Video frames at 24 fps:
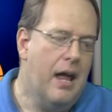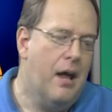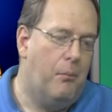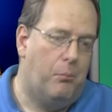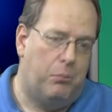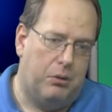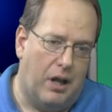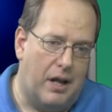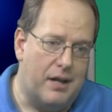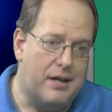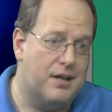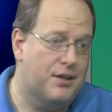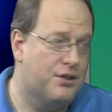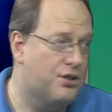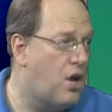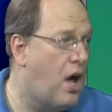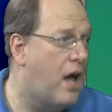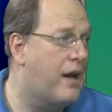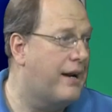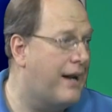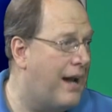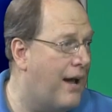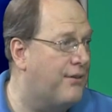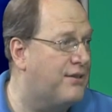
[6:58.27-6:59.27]
Blount is not
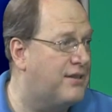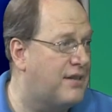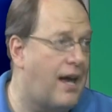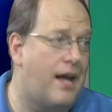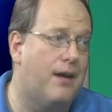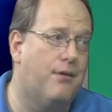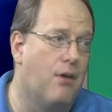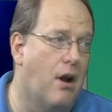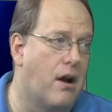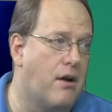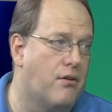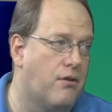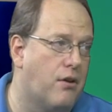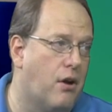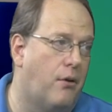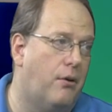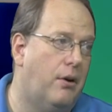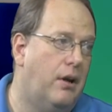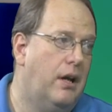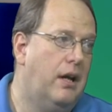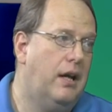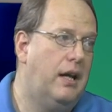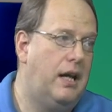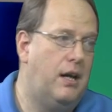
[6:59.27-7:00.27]
an outside runner though.
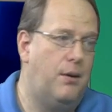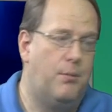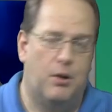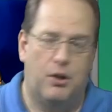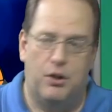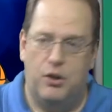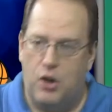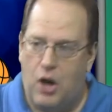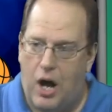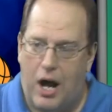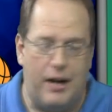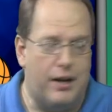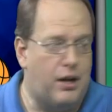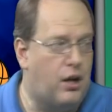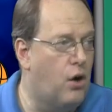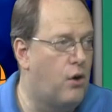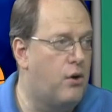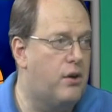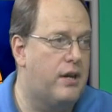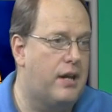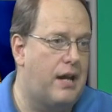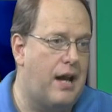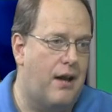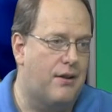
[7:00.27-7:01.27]
He no. will not go to
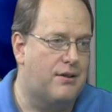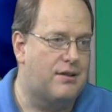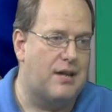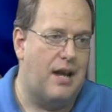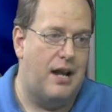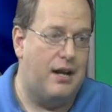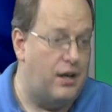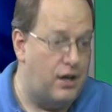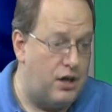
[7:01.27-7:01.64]
the outside, and